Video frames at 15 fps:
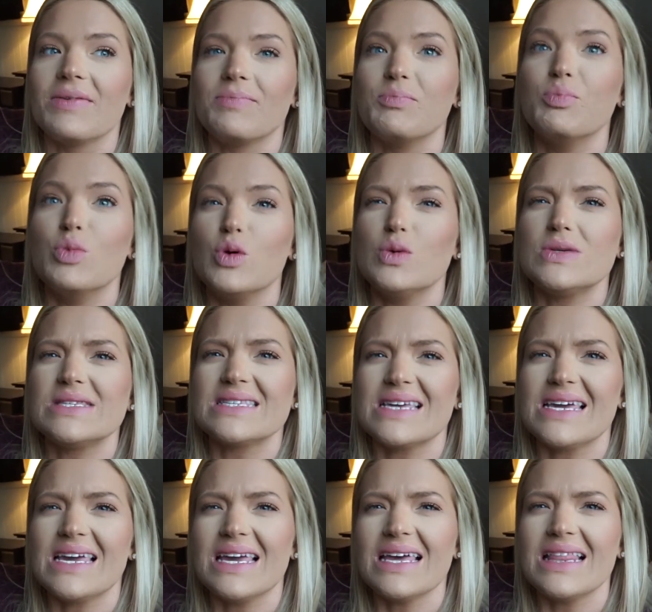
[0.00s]

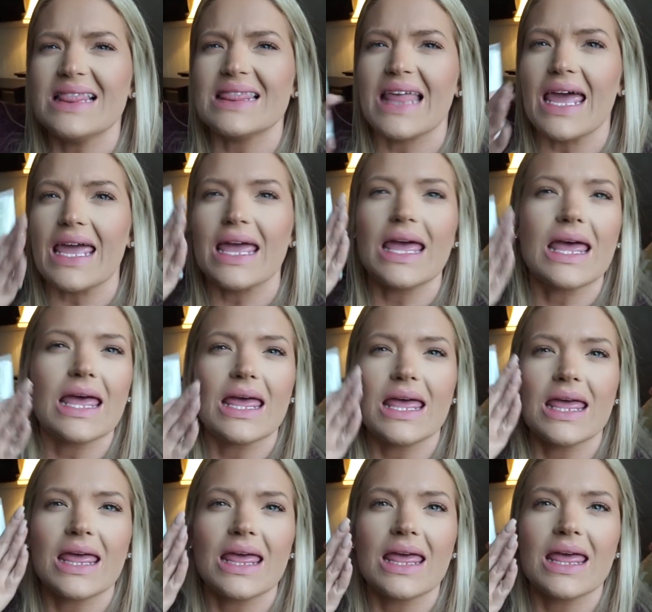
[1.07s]
moussey, like,
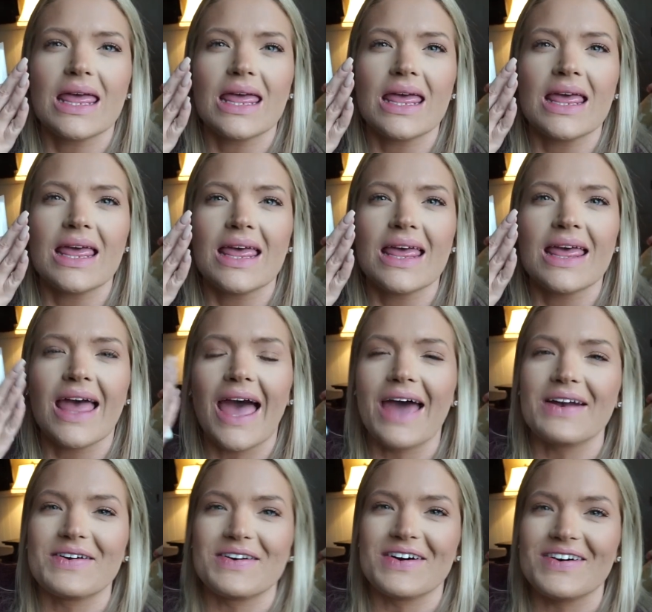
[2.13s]

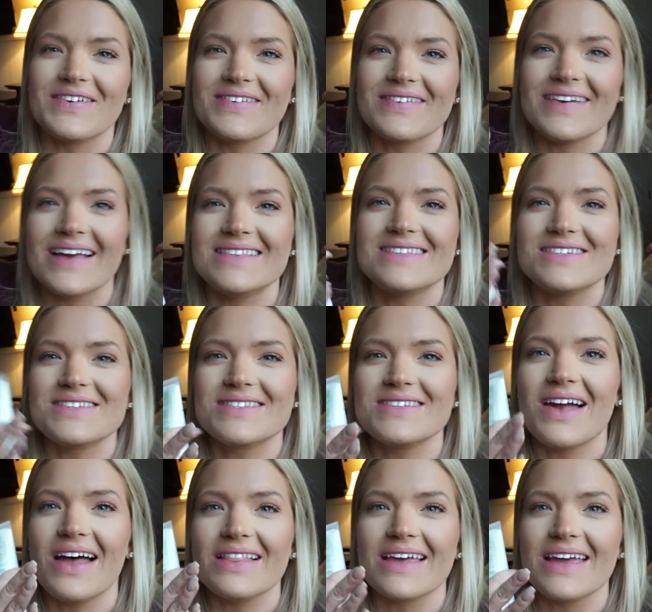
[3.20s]
I don't know. It's just
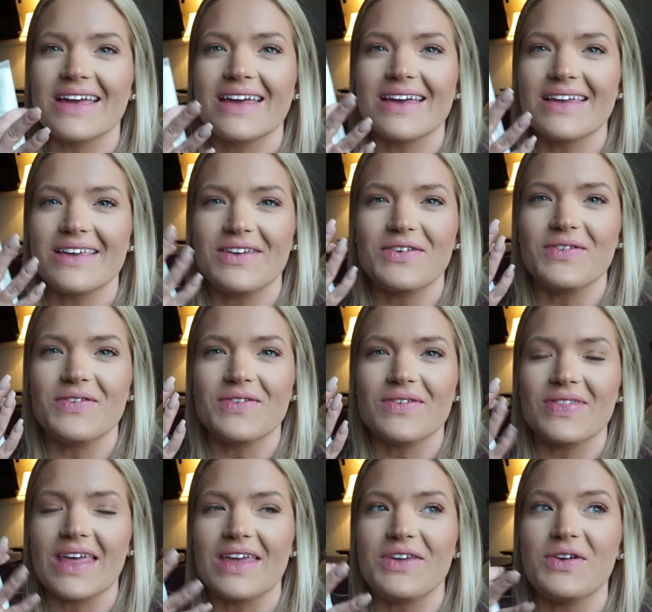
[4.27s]
not, like, you
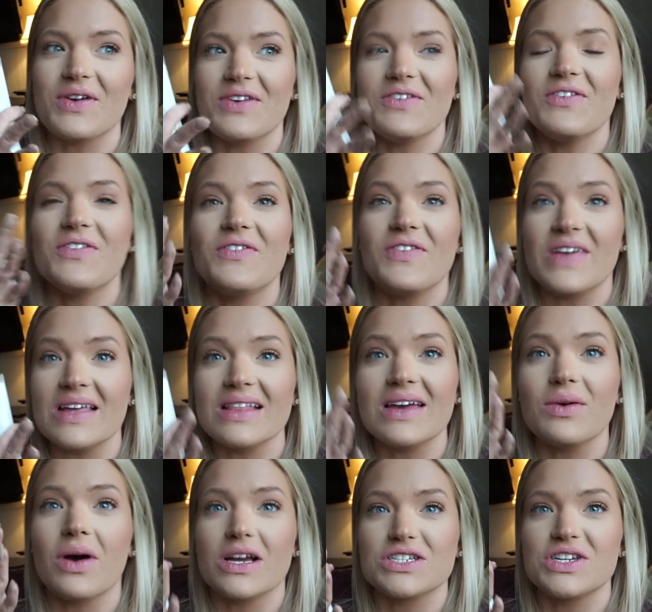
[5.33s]
can feel
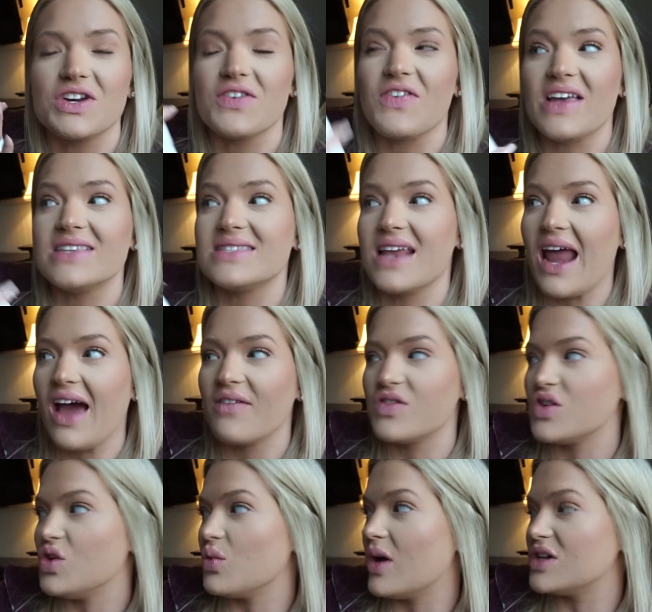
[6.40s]
it washing your face, and
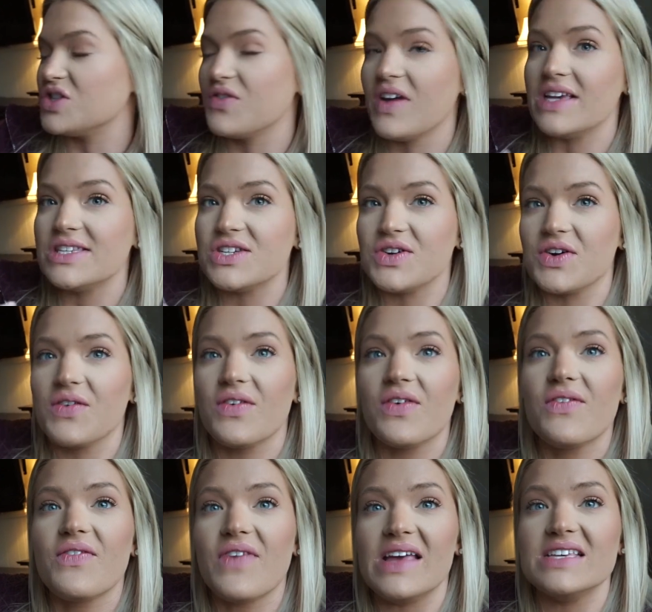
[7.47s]
after you wash your face
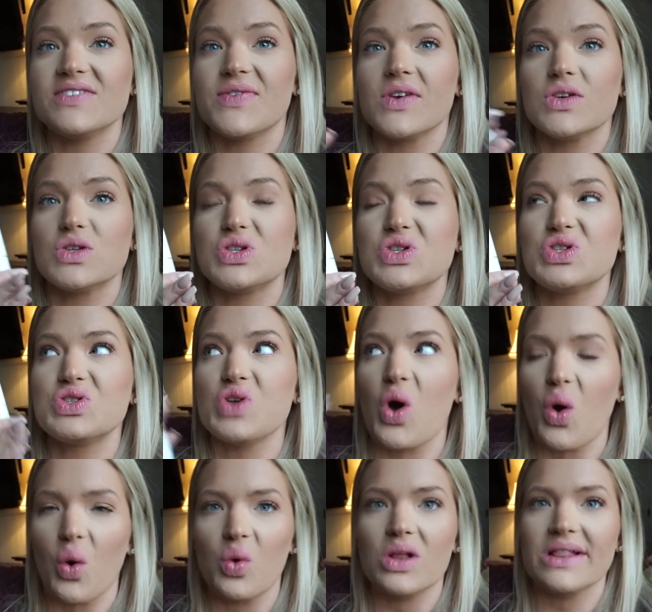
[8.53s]
feels
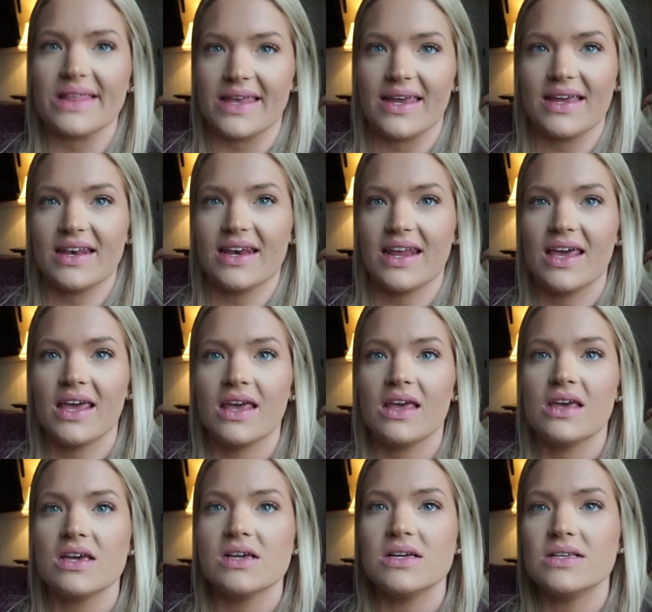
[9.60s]
so clean.
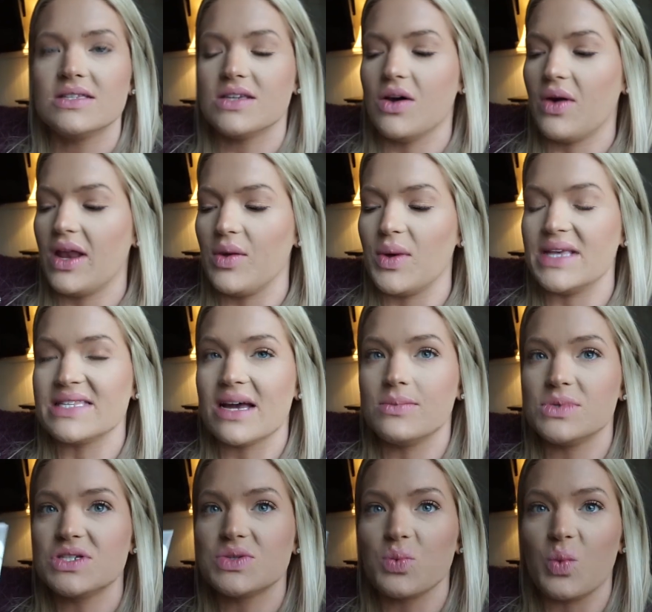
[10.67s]
So, anyways,
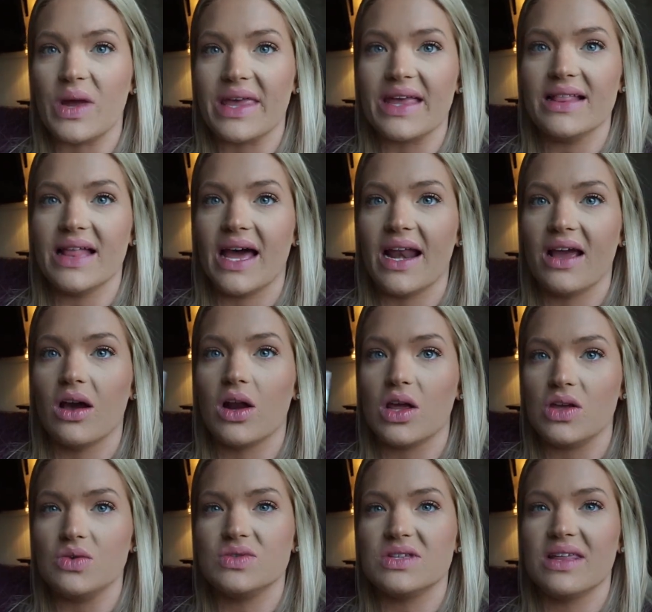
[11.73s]
I'm just wicked glad I got a
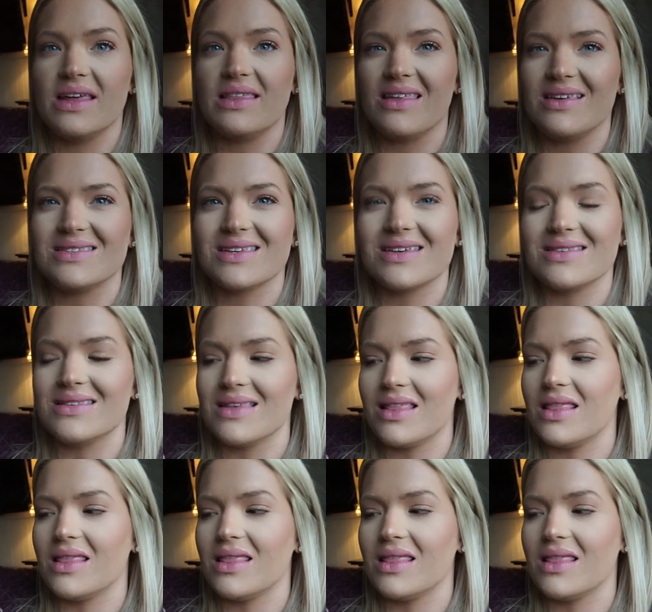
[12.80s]
huge thing of these, because